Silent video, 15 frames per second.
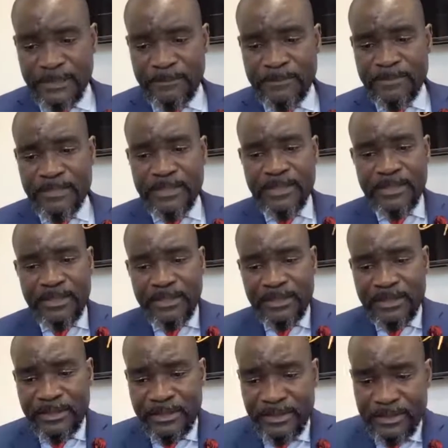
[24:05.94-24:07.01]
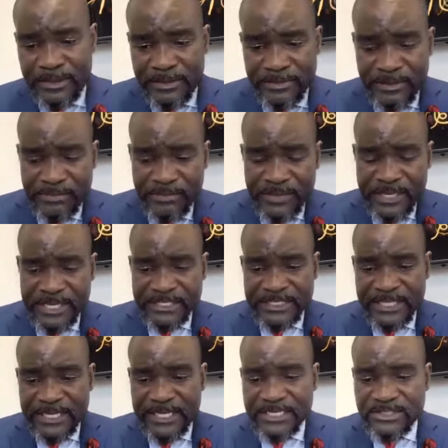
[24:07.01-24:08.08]
Okay, the thing
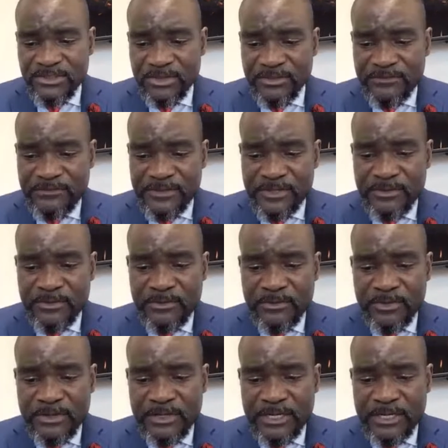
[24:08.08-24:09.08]
is, let us not feel